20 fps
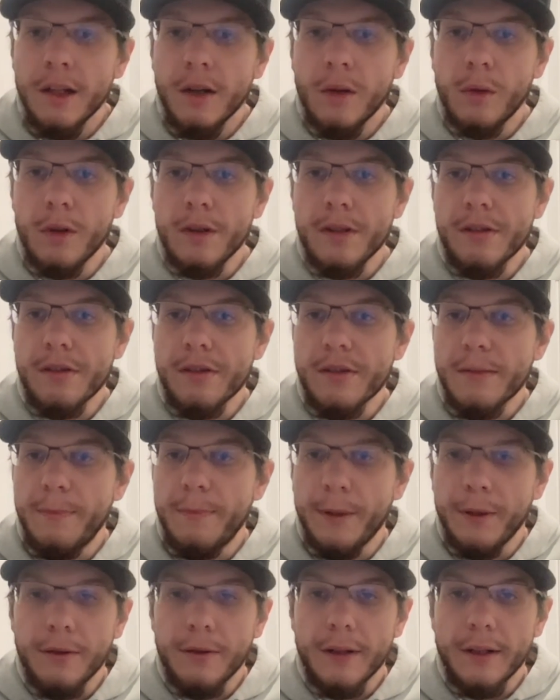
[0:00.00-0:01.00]
was his
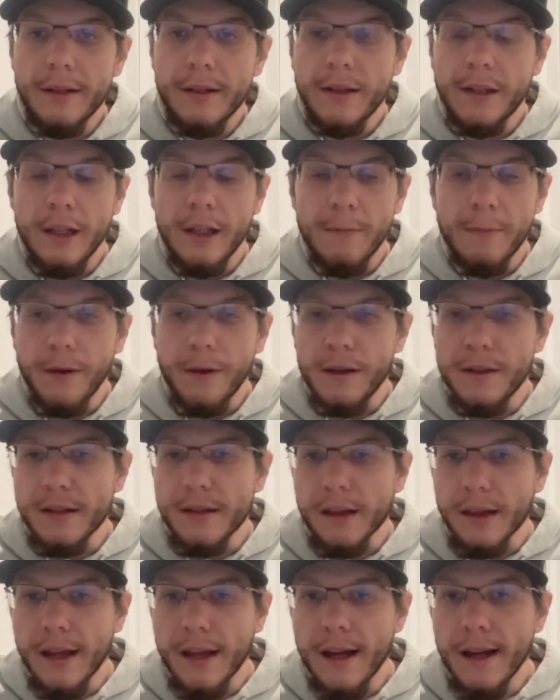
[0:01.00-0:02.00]
ability to keep plays
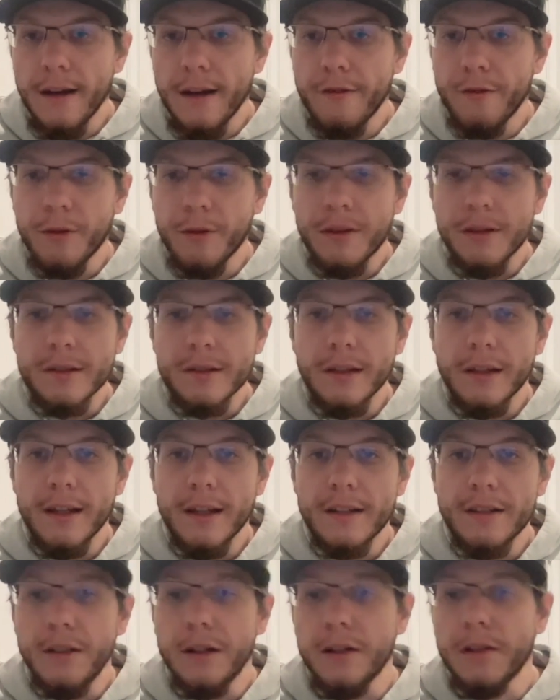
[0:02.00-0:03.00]
alive with his legs, not